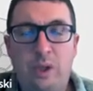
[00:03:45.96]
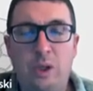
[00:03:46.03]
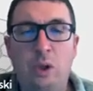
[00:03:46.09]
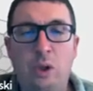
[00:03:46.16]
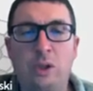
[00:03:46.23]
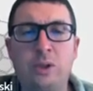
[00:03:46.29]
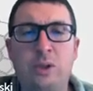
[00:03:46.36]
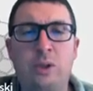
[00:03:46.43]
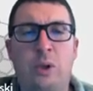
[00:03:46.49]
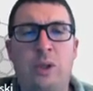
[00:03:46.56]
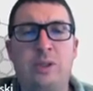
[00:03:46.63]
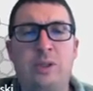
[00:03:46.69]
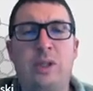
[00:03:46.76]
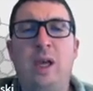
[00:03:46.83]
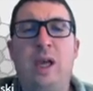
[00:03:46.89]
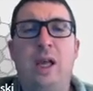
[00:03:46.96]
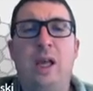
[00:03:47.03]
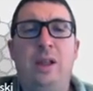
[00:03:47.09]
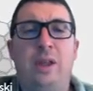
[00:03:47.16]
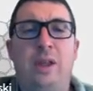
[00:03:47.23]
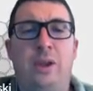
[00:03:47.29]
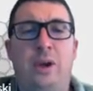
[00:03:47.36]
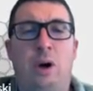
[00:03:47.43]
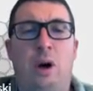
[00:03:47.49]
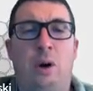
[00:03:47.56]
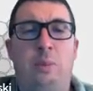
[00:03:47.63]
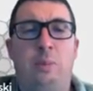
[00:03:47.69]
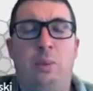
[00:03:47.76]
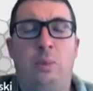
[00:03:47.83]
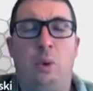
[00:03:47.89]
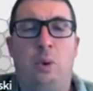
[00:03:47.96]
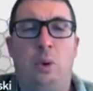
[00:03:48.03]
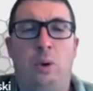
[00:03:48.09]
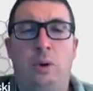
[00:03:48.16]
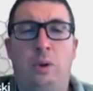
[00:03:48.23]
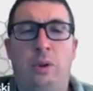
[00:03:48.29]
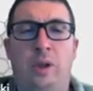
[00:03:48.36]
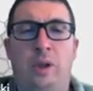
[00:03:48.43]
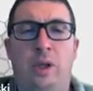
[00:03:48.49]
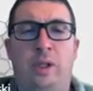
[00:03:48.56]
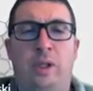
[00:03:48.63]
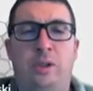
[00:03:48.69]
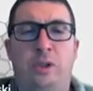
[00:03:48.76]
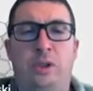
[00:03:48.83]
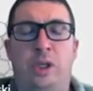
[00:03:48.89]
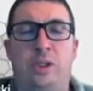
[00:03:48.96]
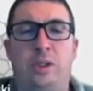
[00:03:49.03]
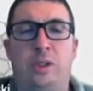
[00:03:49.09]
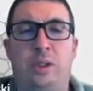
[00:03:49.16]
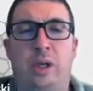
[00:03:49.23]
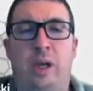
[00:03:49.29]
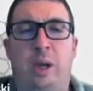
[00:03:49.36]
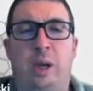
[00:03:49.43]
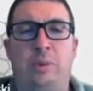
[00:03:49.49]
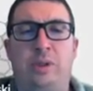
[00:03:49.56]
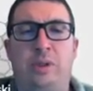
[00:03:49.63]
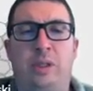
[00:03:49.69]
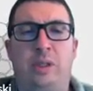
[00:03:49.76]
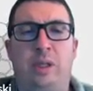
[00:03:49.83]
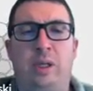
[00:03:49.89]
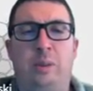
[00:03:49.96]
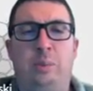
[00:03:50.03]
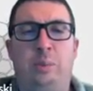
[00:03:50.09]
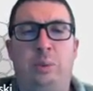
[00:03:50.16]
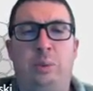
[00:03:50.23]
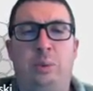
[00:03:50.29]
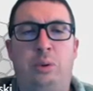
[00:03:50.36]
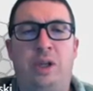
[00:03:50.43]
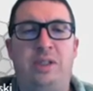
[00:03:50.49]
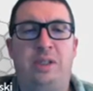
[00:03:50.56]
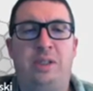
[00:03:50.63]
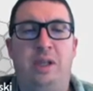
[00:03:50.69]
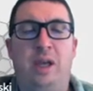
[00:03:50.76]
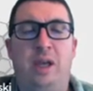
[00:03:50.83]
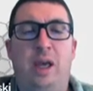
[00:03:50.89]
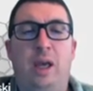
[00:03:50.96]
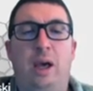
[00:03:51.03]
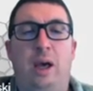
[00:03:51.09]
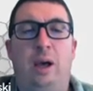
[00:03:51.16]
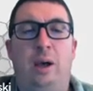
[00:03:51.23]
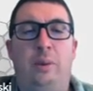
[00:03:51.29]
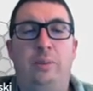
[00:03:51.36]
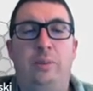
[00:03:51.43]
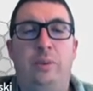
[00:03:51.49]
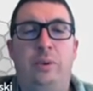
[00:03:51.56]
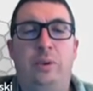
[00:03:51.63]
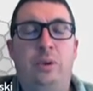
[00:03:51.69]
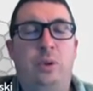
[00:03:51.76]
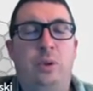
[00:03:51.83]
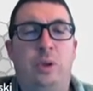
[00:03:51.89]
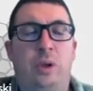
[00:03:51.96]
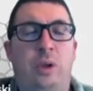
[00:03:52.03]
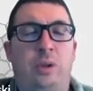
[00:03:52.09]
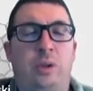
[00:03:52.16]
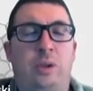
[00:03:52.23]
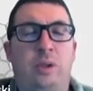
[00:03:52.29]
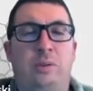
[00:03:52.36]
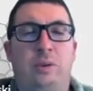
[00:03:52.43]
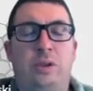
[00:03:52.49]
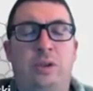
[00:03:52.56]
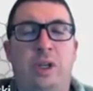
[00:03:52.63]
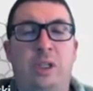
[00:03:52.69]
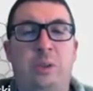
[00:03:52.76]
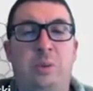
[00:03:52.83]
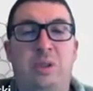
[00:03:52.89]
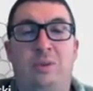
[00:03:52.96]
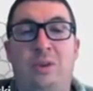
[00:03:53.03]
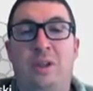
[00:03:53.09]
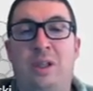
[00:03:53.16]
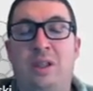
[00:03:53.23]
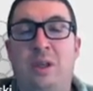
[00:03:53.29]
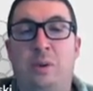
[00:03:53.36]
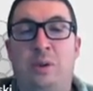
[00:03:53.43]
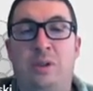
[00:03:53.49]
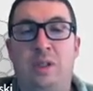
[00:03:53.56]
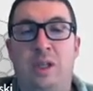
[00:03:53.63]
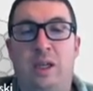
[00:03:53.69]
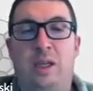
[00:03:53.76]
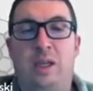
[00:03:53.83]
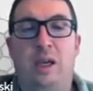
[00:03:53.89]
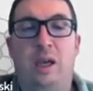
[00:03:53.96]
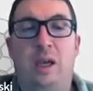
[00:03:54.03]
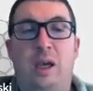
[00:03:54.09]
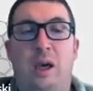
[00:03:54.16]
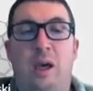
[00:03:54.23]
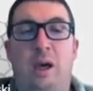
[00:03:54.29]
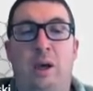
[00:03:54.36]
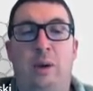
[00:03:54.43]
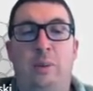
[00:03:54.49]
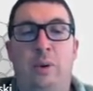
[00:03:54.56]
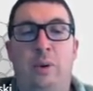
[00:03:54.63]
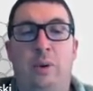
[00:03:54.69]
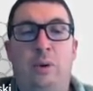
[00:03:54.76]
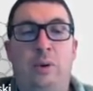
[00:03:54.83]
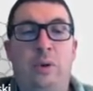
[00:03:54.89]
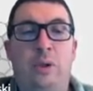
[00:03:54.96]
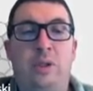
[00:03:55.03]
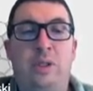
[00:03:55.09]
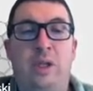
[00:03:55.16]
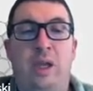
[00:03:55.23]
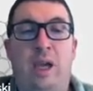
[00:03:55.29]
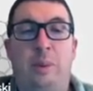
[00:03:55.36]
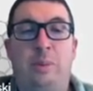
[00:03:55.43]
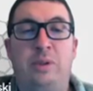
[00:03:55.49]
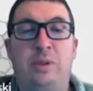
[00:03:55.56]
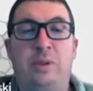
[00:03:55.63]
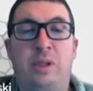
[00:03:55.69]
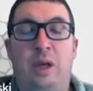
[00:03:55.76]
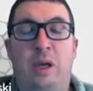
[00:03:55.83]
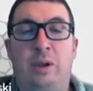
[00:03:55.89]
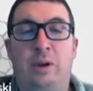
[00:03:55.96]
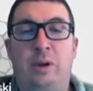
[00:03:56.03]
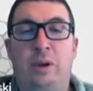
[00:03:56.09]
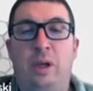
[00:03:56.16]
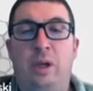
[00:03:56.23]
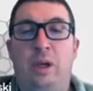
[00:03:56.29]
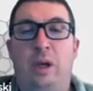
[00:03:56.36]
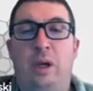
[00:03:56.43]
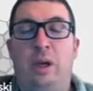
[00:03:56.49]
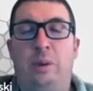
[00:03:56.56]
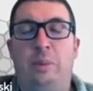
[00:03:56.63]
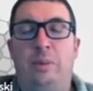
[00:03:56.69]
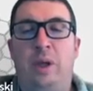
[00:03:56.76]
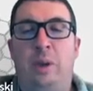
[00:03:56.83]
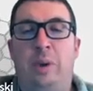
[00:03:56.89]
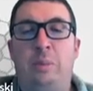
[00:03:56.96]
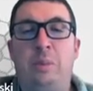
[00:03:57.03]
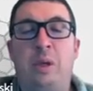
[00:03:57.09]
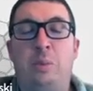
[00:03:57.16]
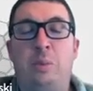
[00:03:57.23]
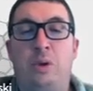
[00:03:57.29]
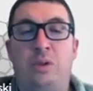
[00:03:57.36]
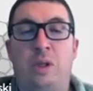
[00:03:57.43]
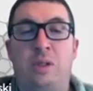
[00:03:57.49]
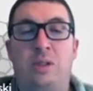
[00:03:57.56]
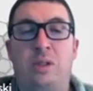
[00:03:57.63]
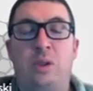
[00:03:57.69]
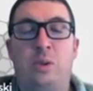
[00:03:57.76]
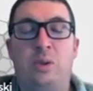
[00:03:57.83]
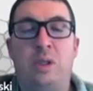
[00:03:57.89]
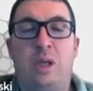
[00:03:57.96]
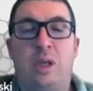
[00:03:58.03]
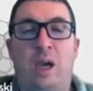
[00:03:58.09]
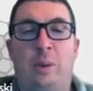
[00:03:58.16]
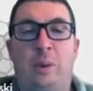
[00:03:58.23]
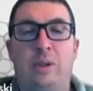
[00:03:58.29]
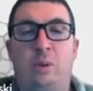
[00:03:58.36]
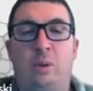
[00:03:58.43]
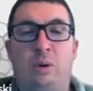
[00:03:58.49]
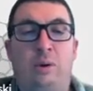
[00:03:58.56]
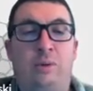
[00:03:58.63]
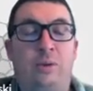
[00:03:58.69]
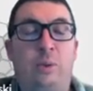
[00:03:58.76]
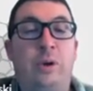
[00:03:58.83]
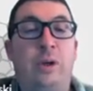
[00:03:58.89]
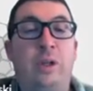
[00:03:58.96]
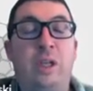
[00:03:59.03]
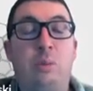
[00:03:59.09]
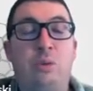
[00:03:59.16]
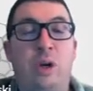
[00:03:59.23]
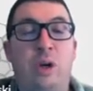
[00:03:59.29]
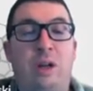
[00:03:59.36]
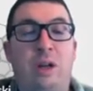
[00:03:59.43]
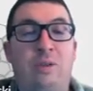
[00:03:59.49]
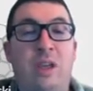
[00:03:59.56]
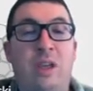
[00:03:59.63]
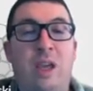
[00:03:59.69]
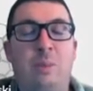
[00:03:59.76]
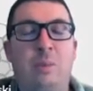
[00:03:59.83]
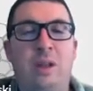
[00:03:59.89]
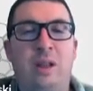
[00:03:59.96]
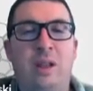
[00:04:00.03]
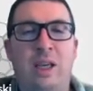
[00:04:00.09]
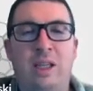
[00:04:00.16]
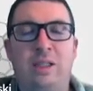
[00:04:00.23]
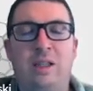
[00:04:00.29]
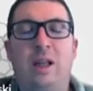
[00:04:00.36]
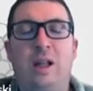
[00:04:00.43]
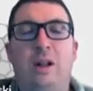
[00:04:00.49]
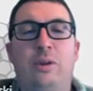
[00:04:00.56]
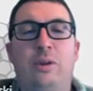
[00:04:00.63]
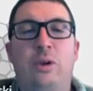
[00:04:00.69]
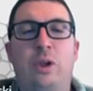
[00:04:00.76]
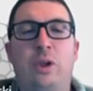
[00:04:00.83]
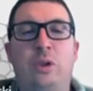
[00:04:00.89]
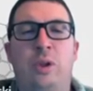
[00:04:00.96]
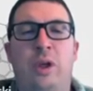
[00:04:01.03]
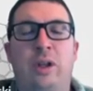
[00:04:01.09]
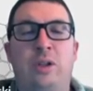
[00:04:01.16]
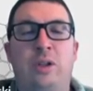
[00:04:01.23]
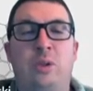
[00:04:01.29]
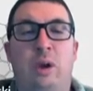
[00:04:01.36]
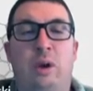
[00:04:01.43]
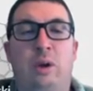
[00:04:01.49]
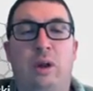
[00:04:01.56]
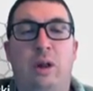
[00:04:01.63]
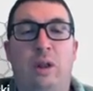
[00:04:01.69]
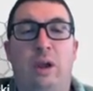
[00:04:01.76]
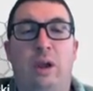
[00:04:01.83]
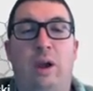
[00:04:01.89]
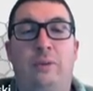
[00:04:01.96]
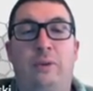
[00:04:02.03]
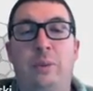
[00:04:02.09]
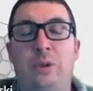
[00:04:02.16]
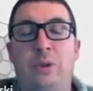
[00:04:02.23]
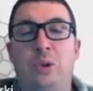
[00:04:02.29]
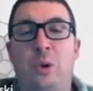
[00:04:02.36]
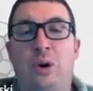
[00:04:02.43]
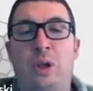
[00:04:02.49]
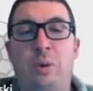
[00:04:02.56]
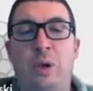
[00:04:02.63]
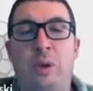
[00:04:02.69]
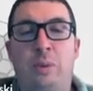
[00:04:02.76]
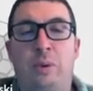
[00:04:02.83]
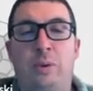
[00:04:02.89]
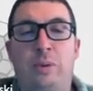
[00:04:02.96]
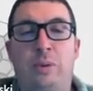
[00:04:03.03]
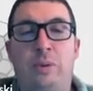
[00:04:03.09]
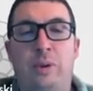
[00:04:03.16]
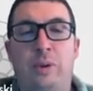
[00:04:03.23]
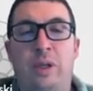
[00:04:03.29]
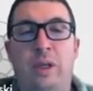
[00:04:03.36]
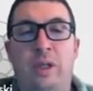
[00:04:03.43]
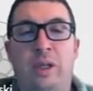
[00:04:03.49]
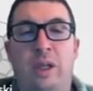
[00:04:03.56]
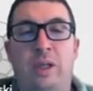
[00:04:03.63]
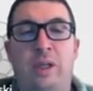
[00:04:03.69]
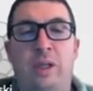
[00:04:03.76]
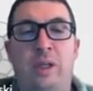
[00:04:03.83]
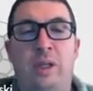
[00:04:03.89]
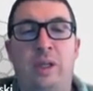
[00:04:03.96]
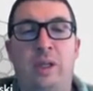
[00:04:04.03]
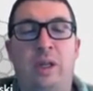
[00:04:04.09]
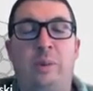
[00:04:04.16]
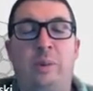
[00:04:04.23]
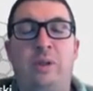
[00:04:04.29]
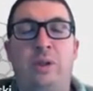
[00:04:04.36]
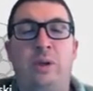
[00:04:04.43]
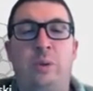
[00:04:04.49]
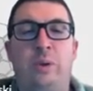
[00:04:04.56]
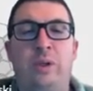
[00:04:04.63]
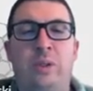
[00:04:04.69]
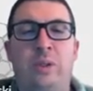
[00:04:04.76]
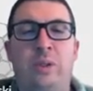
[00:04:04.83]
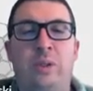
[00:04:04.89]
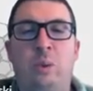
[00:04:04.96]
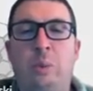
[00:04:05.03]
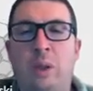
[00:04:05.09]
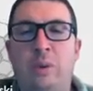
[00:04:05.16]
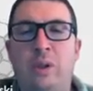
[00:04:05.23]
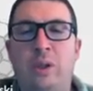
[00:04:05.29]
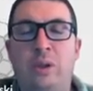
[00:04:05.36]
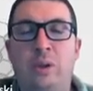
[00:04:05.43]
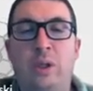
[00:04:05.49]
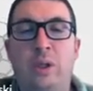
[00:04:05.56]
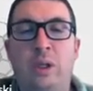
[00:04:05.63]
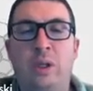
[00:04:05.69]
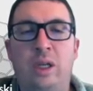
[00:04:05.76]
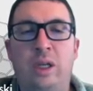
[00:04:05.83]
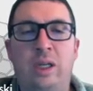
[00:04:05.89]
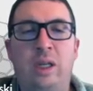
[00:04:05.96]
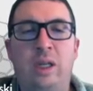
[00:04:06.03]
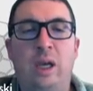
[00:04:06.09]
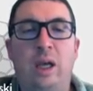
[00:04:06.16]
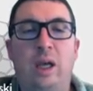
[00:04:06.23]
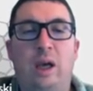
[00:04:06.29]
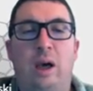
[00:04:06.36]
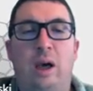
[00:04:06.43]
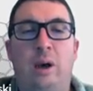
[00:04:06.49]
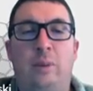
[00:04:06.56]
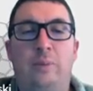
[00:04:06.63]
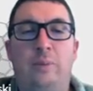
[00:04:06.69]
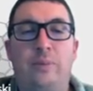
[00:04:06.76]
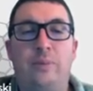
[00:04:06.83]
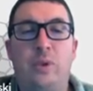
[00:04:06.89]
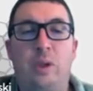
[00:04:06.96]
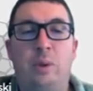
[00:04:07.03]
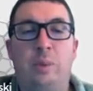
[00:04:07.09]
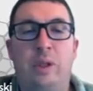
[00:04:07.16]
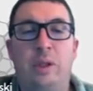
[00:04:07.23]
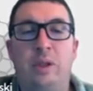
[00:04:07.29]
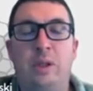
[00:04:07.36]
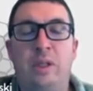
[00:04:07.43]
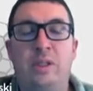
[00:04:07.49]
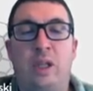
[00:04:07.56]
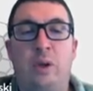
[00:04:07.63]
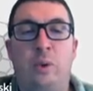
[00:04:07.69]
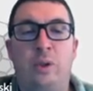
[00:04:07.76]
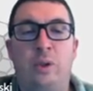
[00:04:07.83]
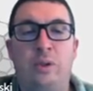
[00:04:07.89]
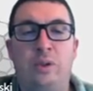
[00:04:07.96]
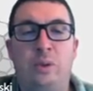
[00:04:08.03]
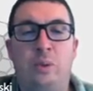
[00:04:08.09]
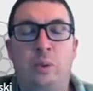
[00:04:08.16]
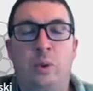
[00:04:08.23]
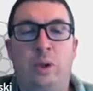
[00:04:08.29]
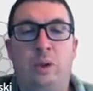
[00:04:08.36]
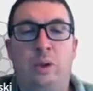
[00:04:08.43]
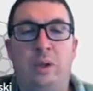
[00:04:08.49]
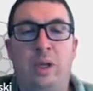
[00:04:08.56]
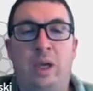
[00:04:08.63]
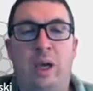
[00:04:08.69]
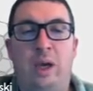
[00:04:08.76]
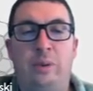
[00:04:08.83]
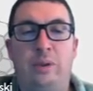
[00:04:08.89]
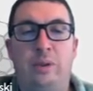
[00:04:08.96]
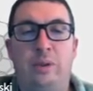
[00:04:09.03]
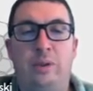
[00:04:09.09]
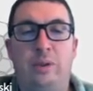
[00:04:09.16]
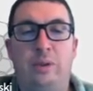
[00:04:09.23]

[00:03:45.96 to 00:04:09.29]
You also notice that there are more than just absent and present. You can also differentiate specifically that they were sick, or you can say absent other. That might make more sense to use the comments, or if you wanted to keep track if they came in late, you could do that as well. For the majority of people, the attended and absent no reason will probably be the two that you need, but these other ones will count